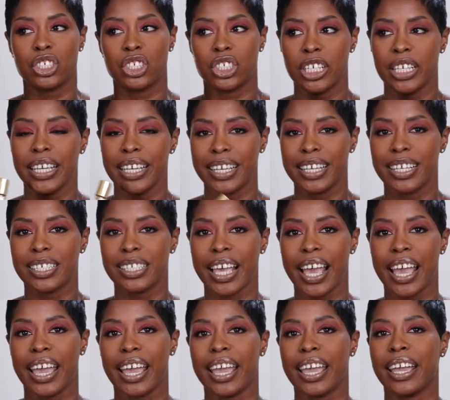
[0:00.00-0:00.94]
She is
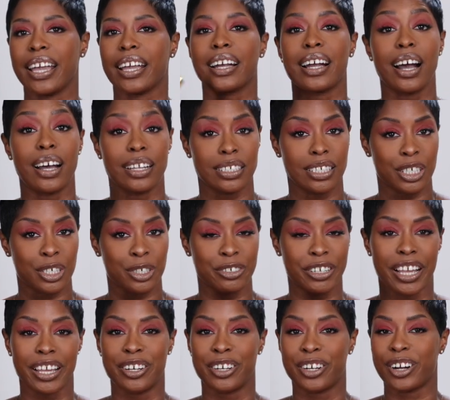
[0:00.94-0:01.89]
a content
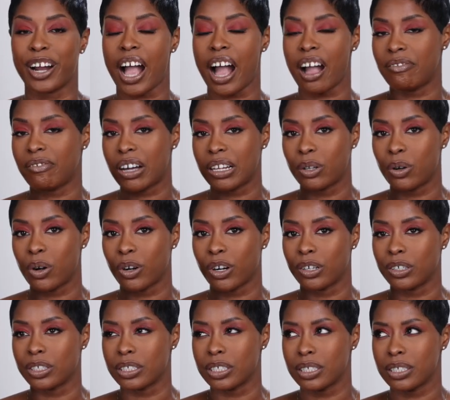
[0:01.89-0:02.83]
creator. I follow
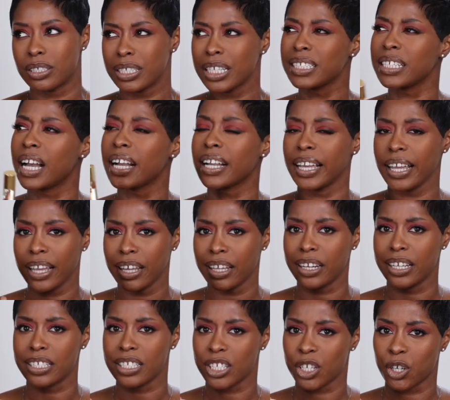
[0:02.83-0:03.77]
her on TikTok
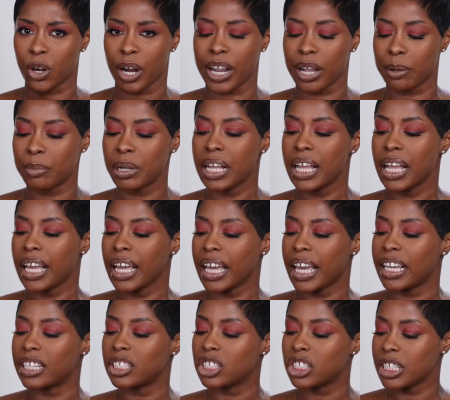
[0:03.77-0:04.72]
and Instagram.
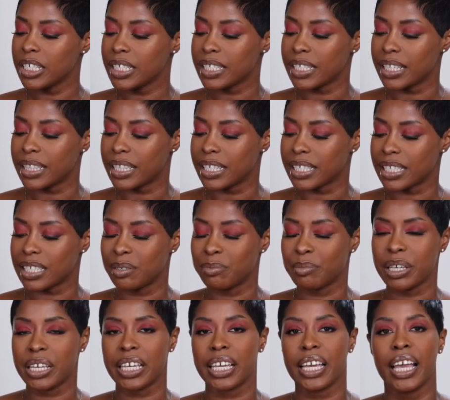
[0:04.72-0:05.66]
And she sent this to
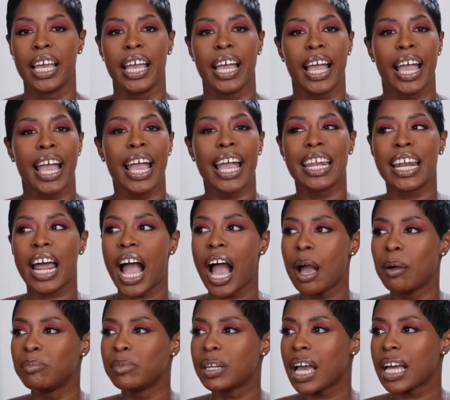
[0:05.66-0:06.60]
me and
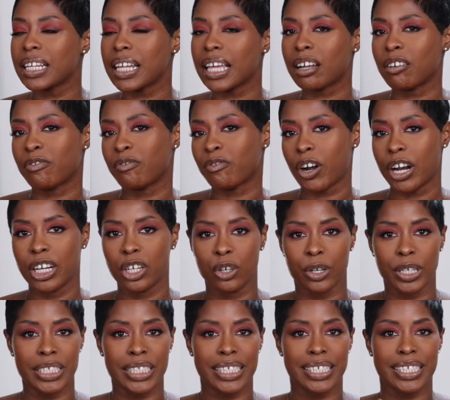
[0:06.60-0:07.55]
I'm not like a
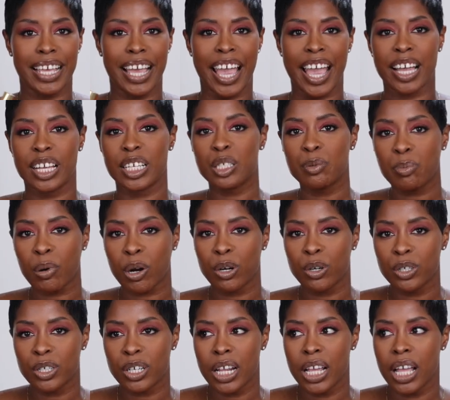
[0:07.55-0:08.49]
fragrance
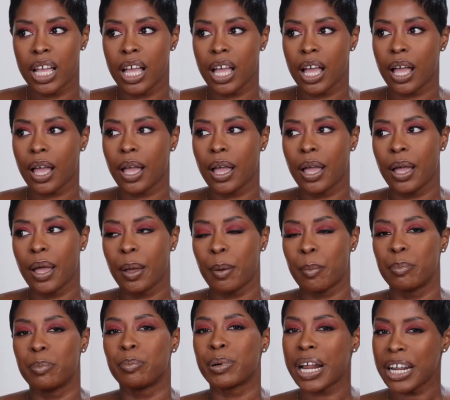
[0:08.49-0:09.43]
expert,
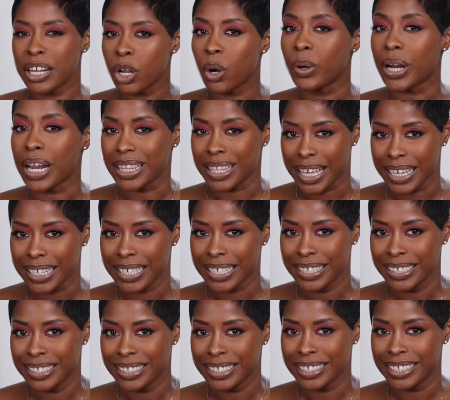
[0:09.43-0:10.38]
but I know what I like
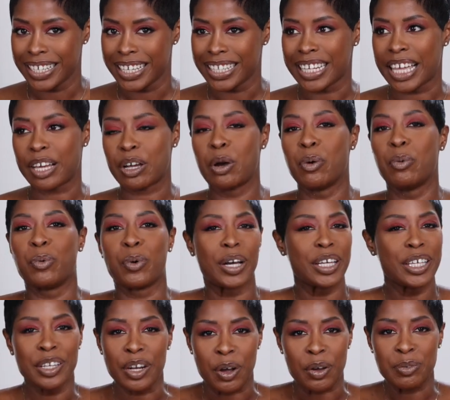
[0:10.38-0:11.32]
and like
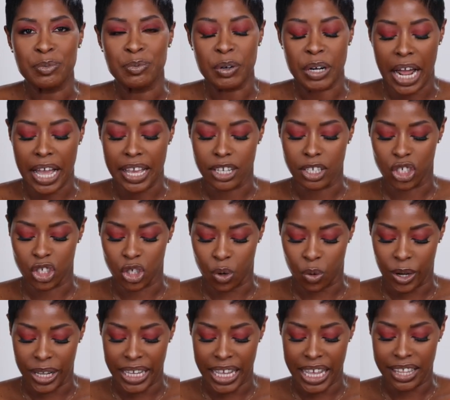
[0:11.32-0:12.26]
what, you know, what I
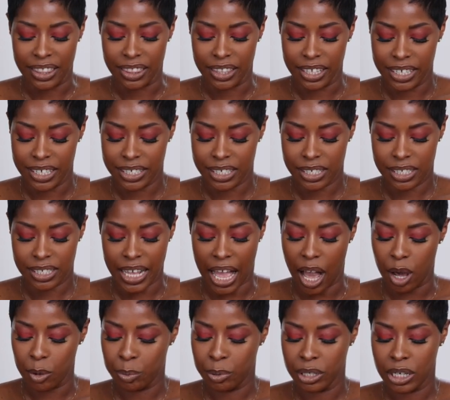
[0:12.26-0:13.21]
enjoy. And this,
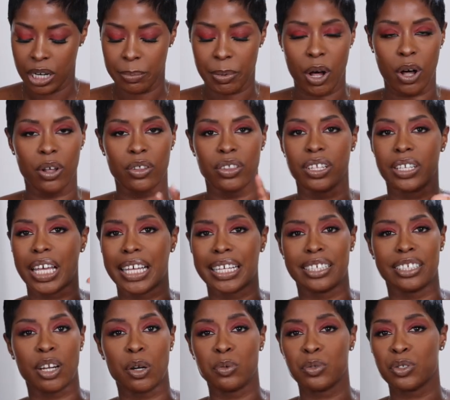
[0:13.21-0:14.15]
I'll put up all the
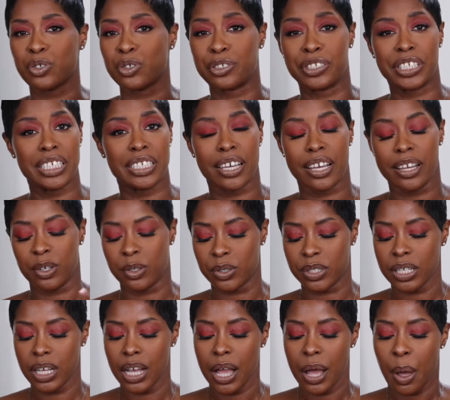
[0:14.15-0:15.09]
like notes or
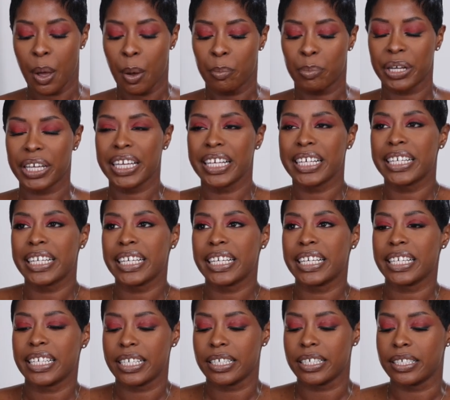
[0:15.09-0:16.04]
details, but it
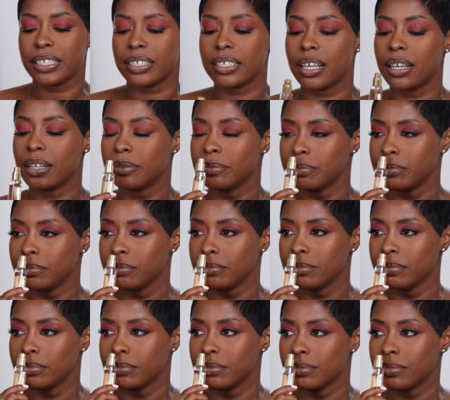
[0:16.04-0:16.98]
is
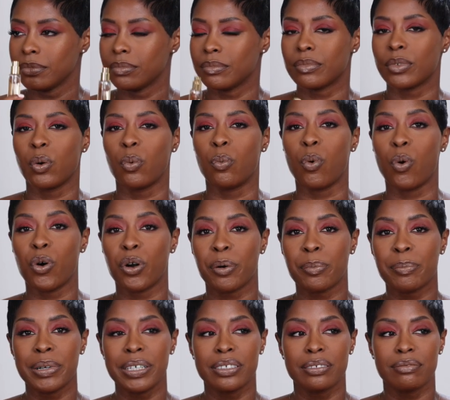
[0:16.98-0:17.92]

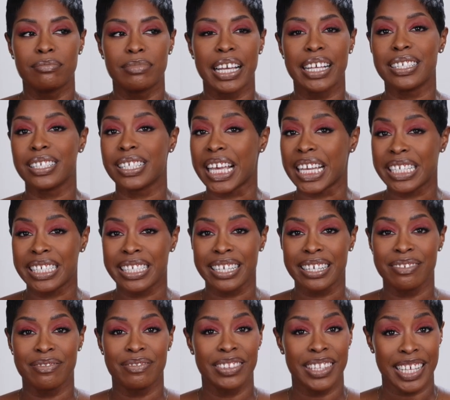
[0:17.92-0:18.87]
warm and
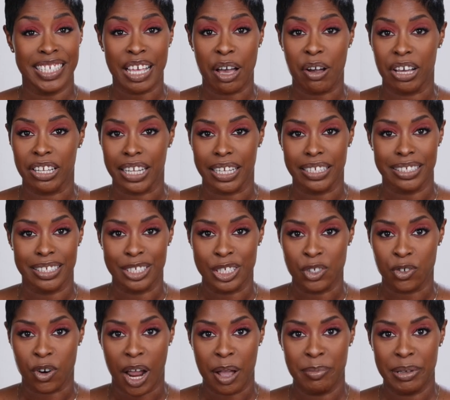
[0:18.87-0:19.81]
sexy. That's how I like to
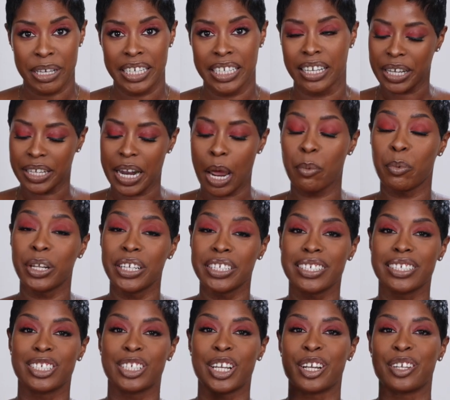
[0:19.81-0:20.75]
describe it. But I wanted
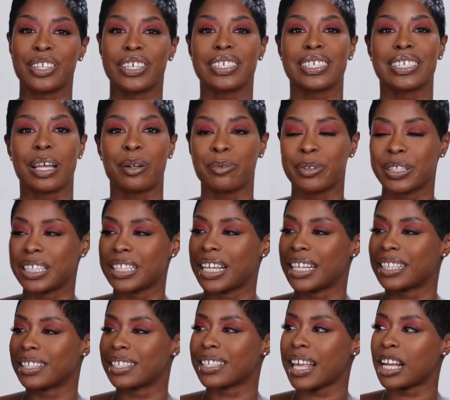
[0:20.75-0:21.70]
to share this because I really
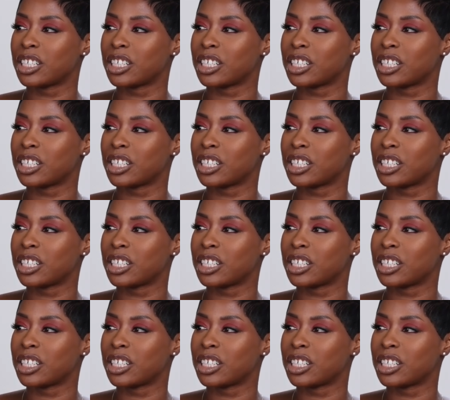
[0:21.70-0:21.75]
like this.